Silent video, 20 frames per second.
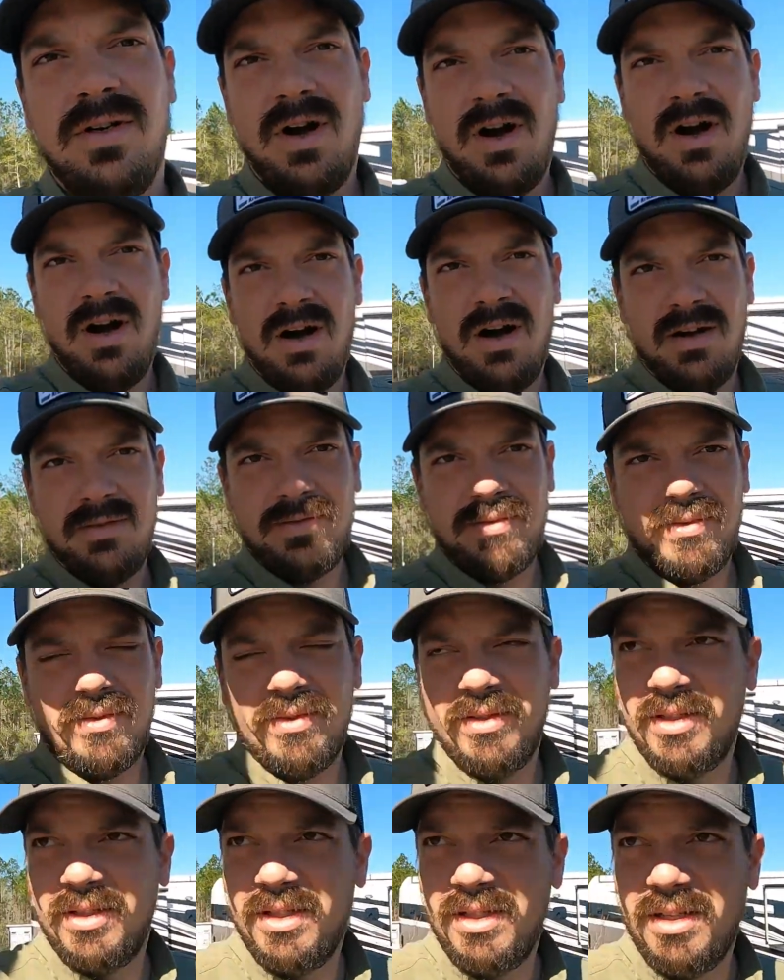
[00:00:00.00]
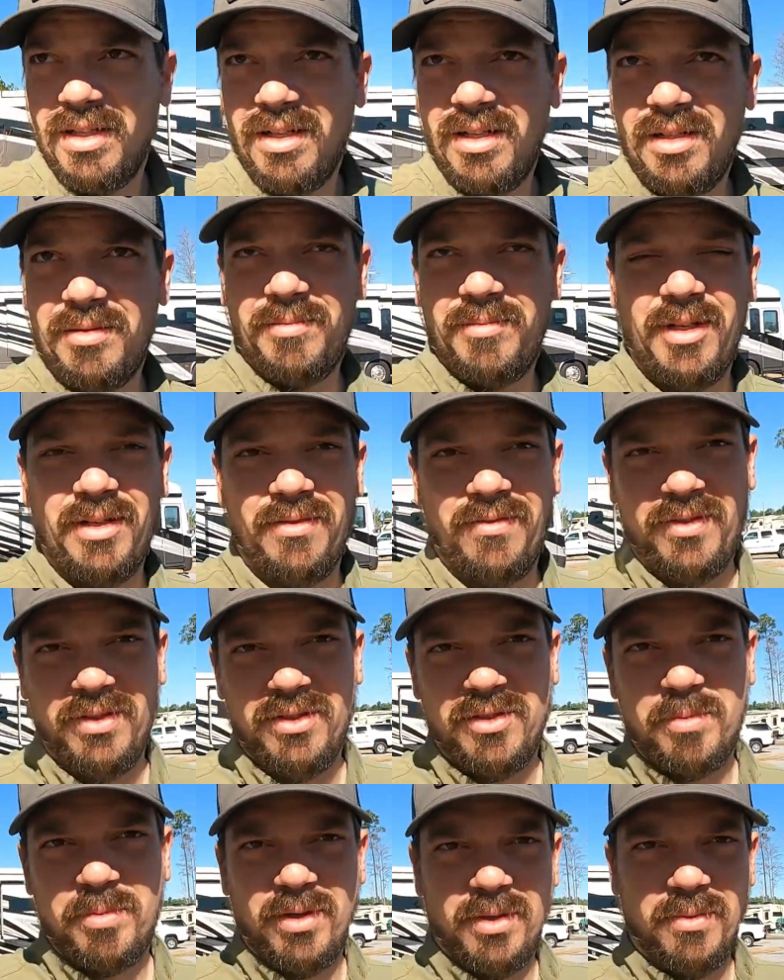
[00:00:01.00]
off, and it
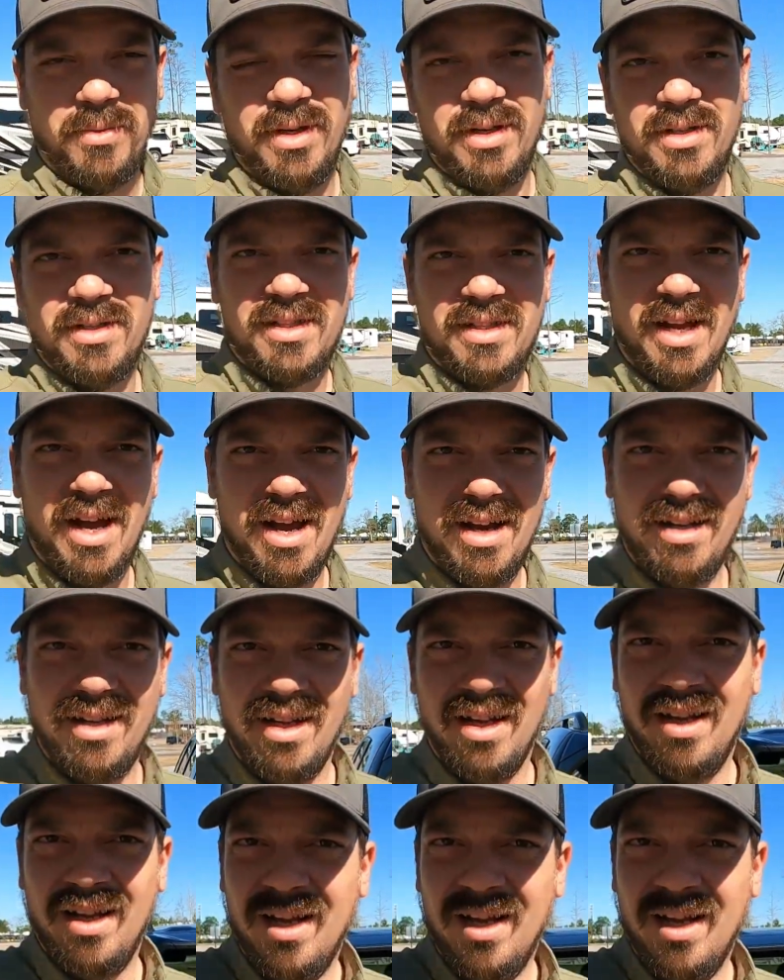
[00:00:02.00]
feels pretty weird inside.